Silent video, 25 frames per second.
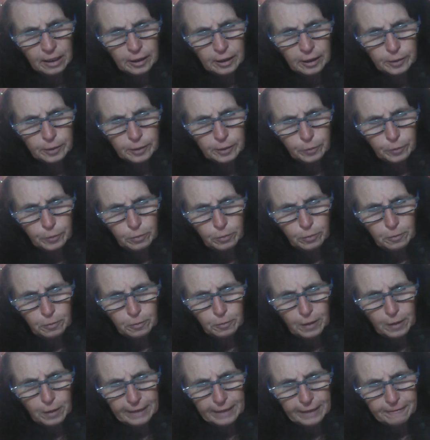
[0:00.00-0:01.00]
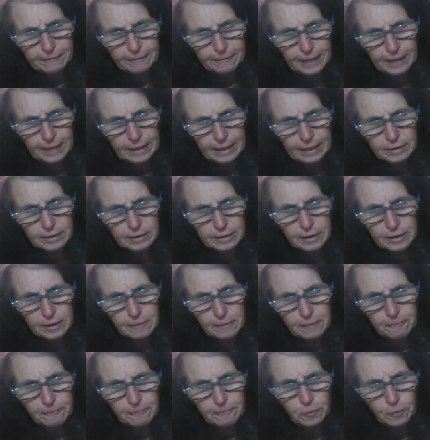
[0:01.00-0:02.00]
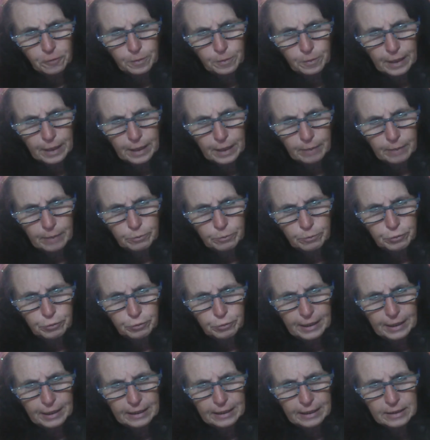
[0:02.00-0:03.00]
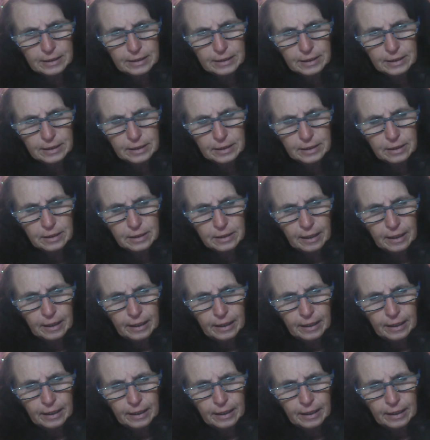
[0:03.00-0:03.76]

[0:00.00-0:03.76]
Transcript: Small white flowers that form umbrellas